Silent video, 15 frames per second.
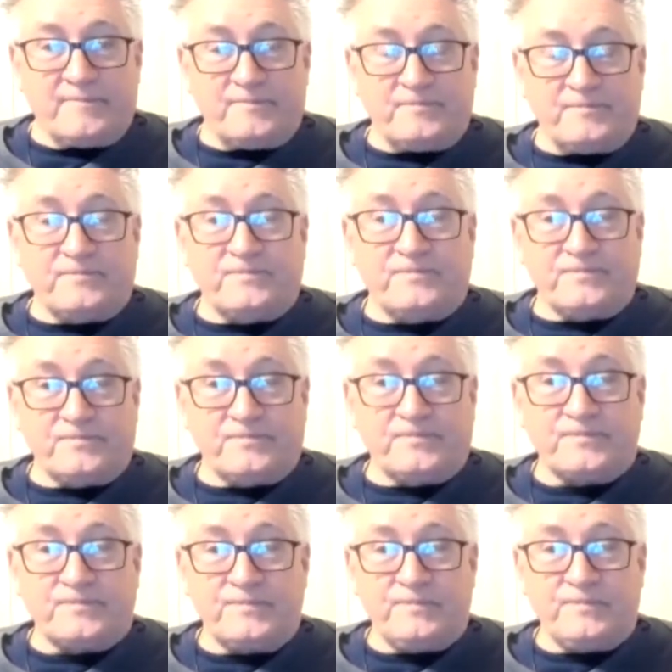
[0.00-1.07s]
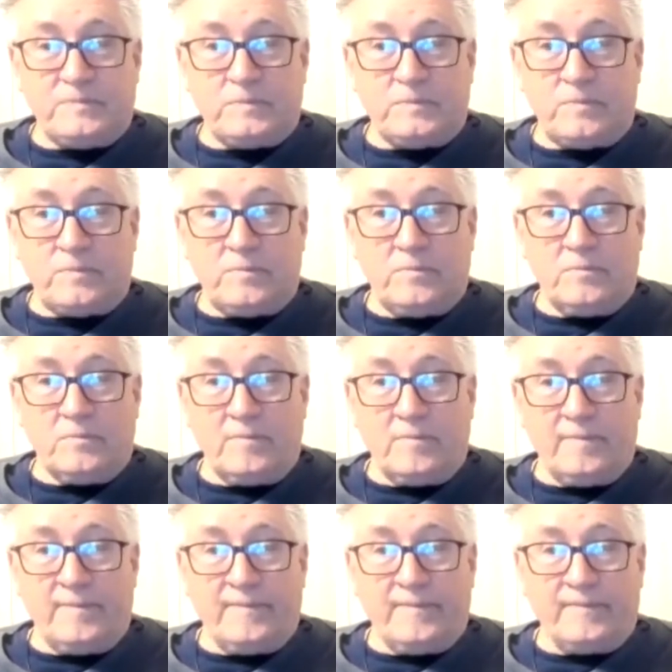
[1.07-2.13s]

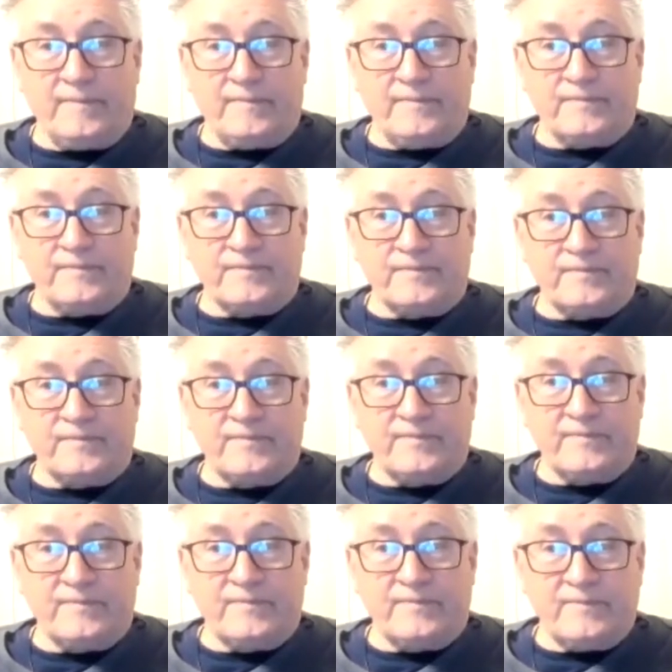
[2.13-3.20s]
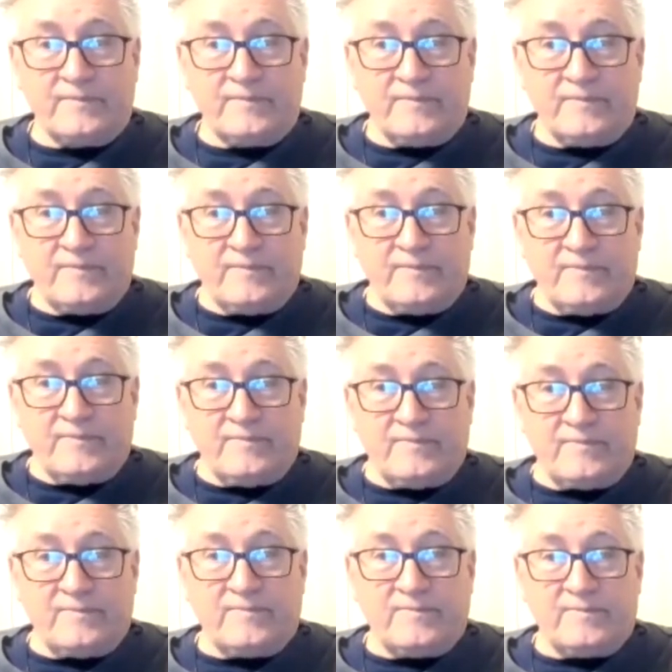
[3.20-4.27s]

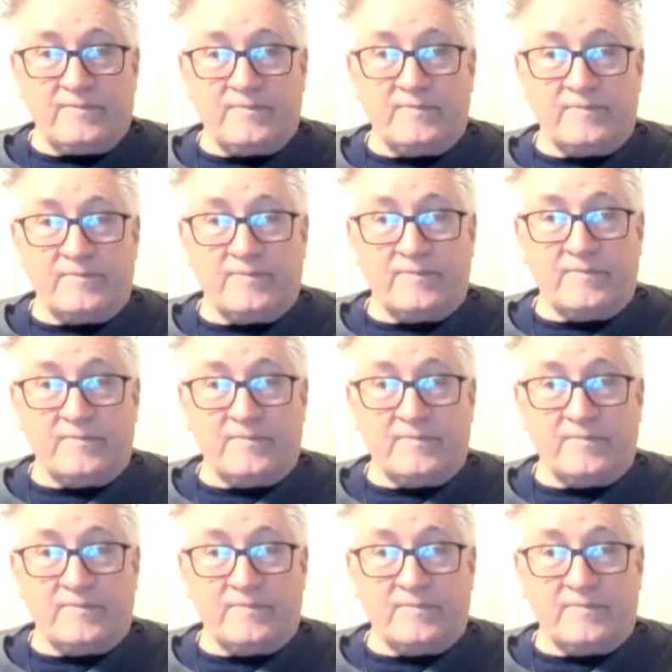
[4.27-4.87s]
[no speech]